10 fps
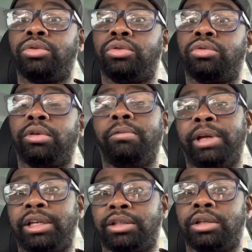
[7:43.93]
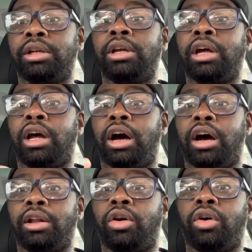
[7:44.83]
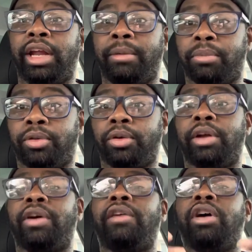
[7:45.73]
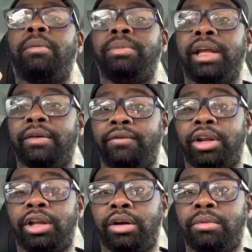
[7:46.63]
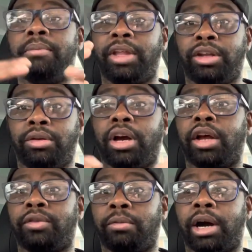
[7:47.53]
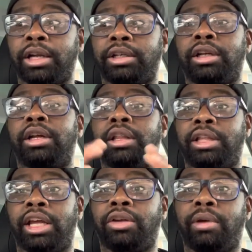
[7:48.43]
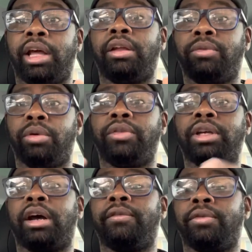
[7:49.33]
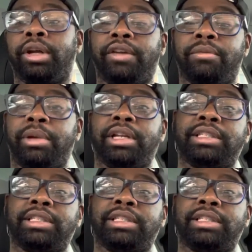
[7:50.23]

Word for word: 3 weeks. On April 30th, I have an updated video. Thank you guys for watching. Thank you, Haley from Louis Vuitton, for giving me this